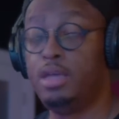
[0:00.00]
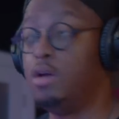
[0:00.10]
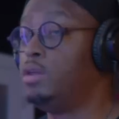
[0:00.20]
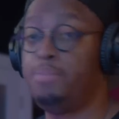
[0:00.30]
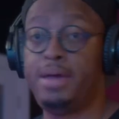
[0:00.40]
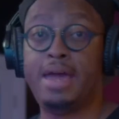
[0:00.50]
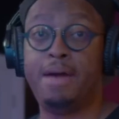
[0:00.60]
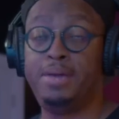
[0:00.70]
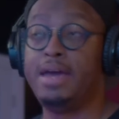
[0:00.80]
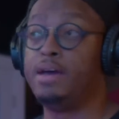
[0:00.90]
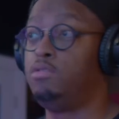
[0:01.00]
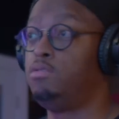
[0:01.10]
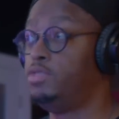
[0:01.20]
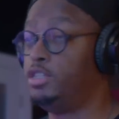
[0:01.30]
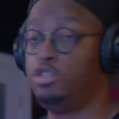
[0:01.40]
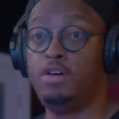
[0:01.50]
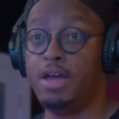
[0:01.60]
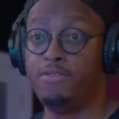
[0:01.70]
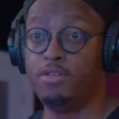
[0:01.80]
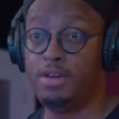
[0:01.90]
the only piano that
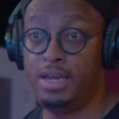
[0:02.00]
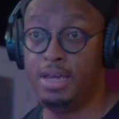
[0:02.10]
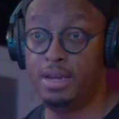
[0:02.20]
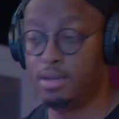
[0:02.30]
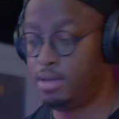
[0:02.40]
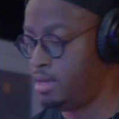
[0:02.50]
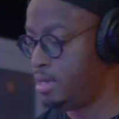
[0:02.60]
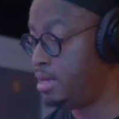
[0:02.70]
you'll ever need.